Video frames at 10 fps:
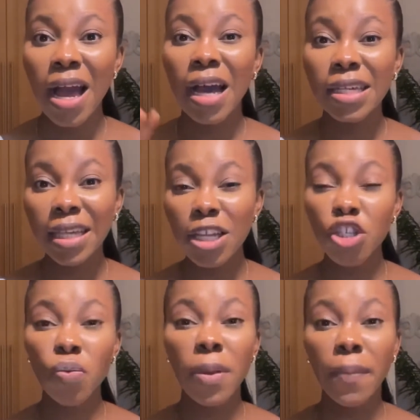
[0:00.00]
and it gets
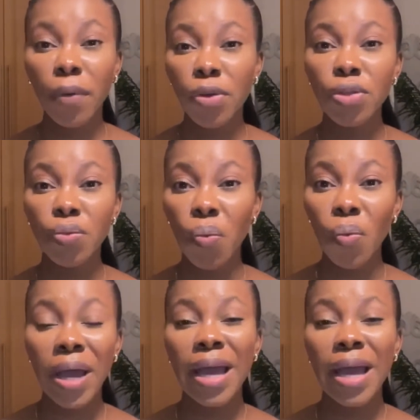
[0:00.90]
to a point where